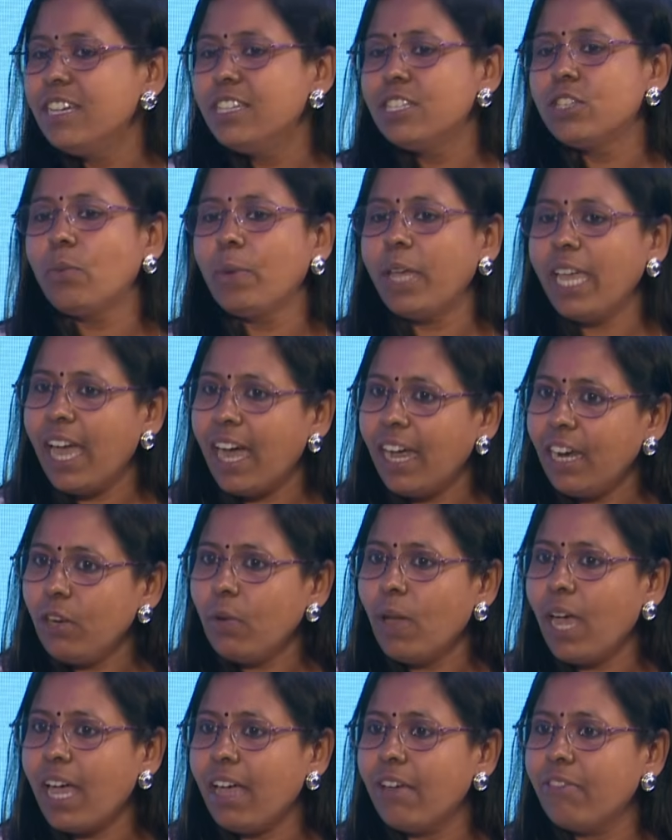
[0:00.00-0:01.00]
So we had
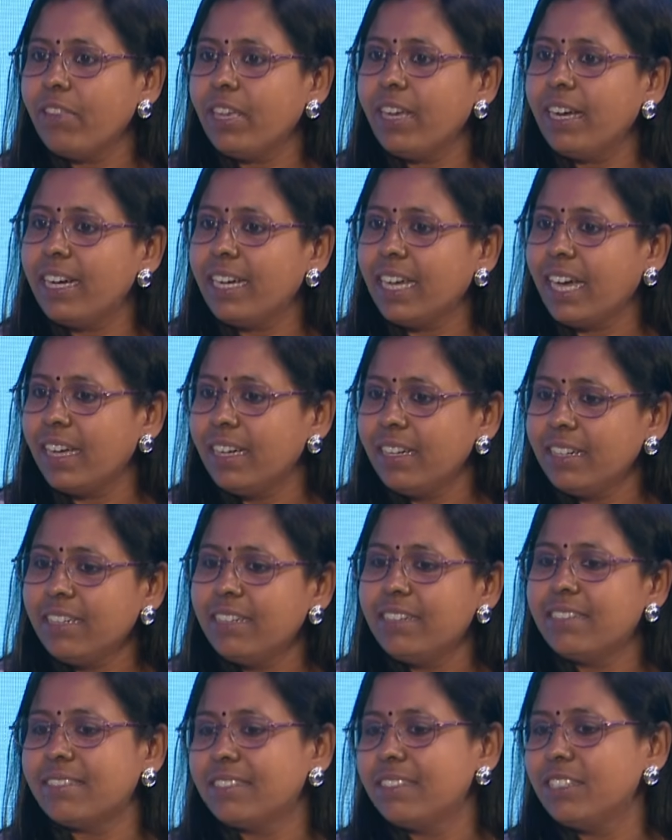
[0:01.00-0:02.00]
to have the
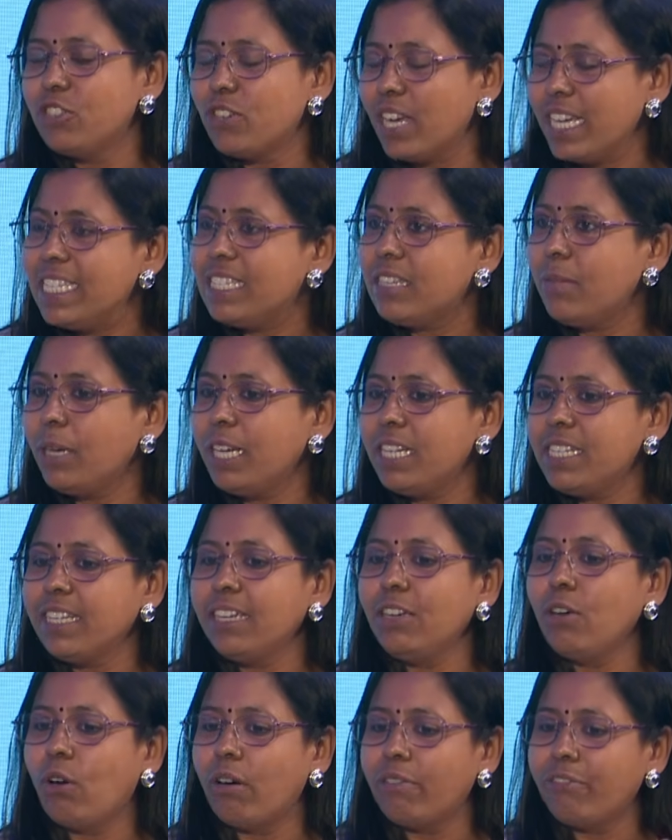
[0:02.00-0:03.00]
entire
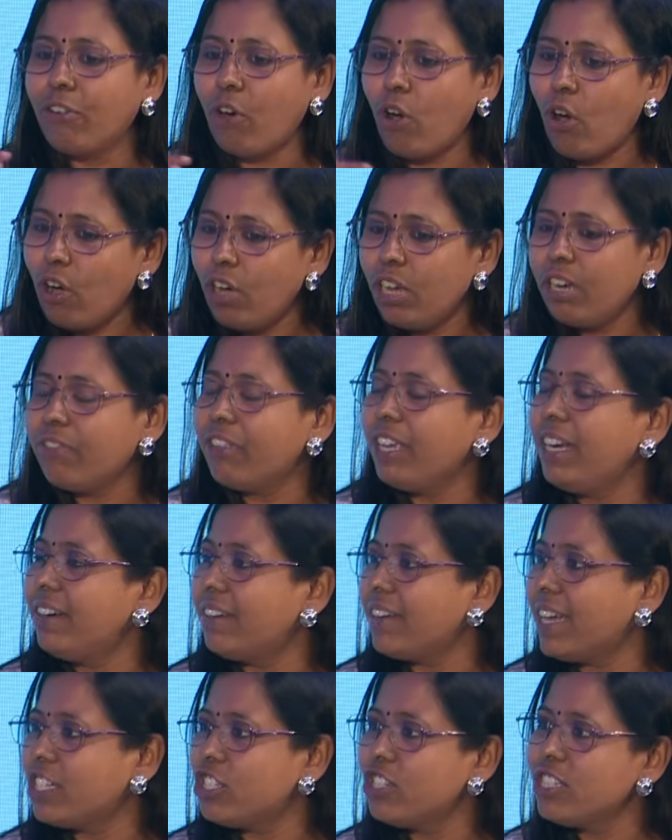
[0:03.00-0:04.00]
traceability of all of the
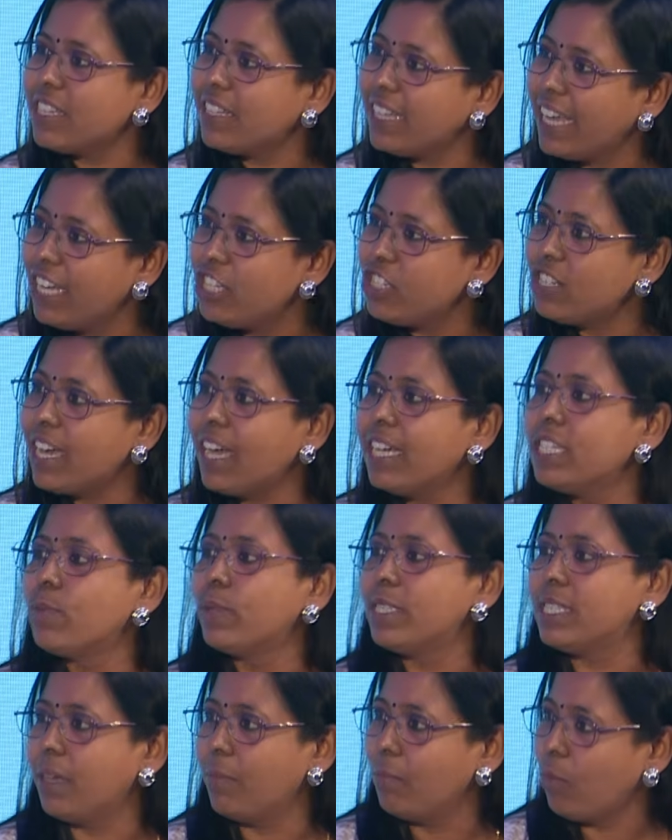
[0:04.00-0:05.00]
interactions that the agent has
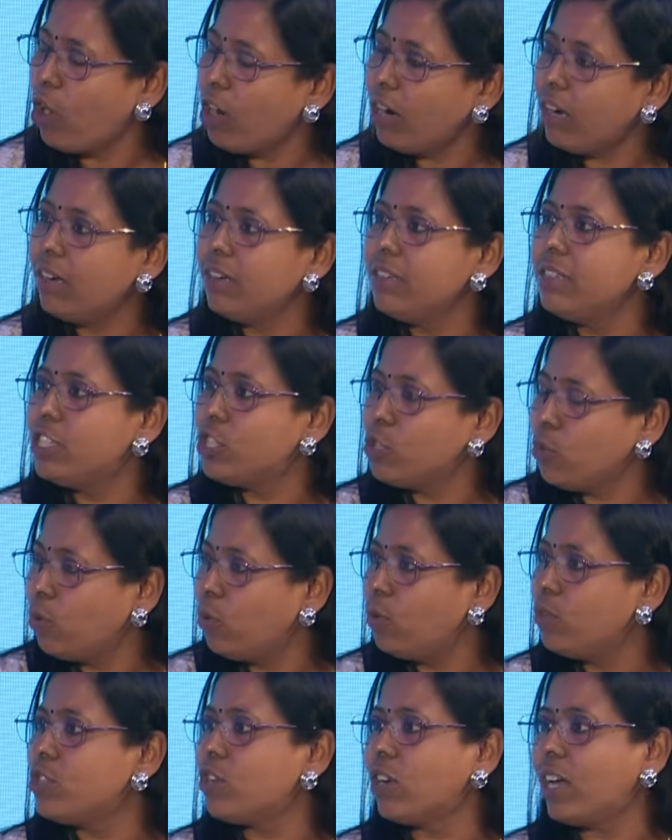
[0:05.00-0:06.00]
with, say, models,
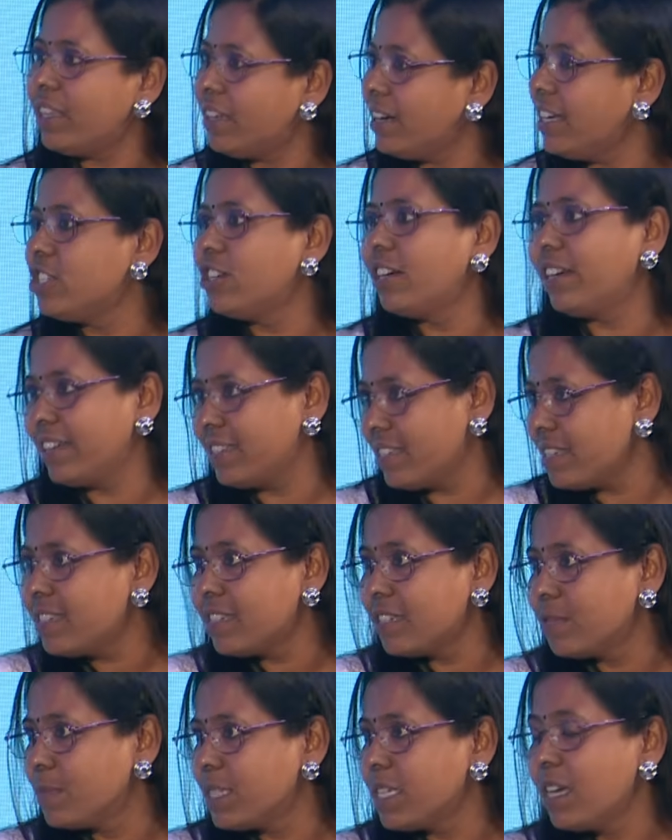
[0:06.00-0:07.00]
tools, or other agentic
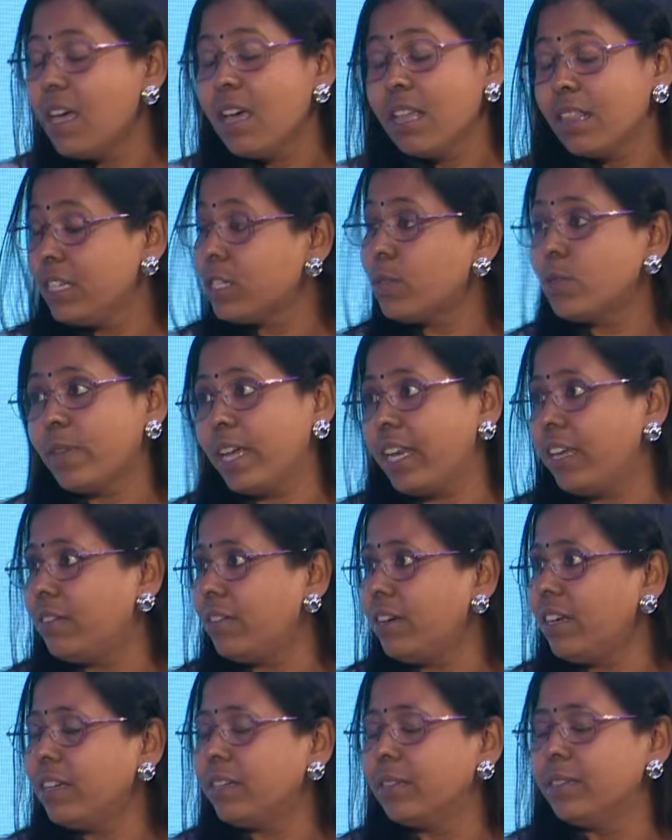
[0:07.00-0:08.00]
systems. This is very
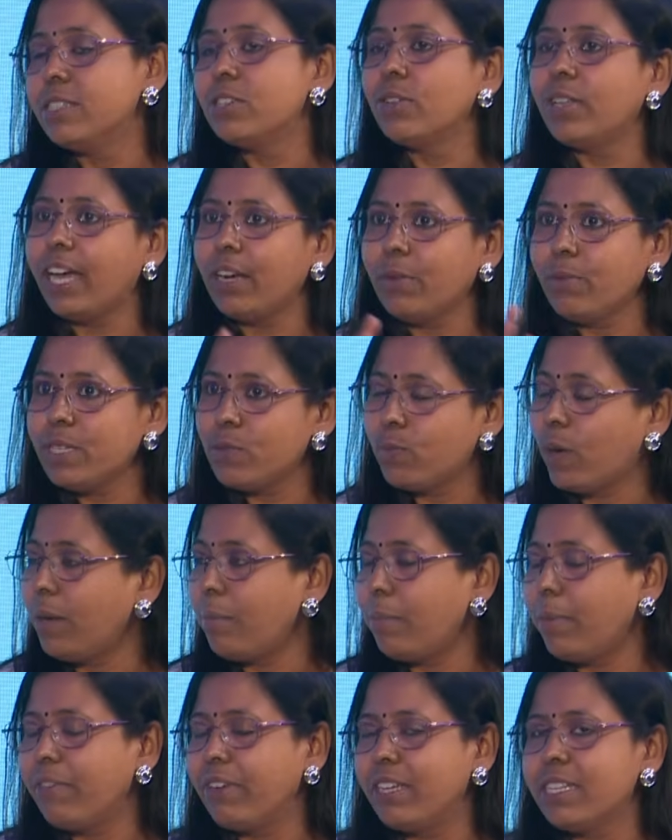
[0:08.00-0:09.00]
critical. So that was
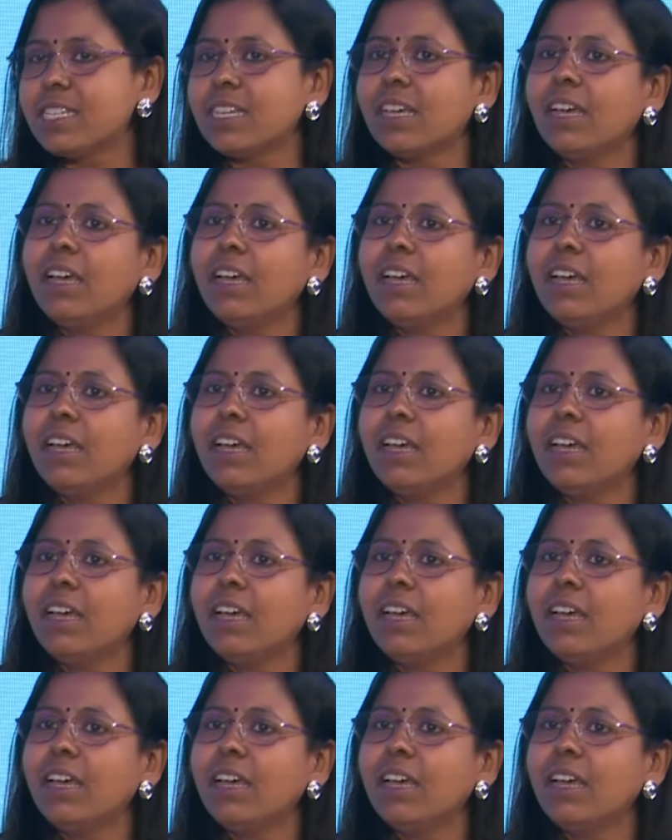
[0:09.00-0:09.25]
one pivot.